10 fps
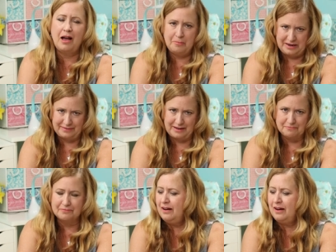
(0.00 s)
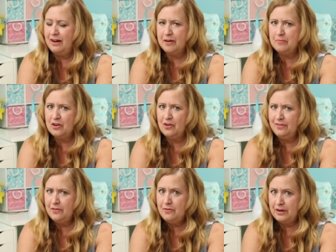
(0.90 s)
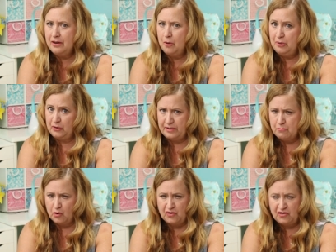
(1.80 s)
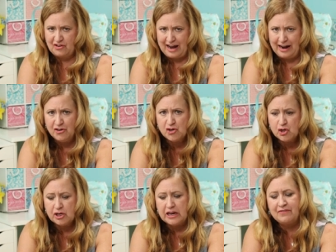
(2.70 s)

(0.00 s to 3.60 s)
amazing. I'm concentrating on building more stash,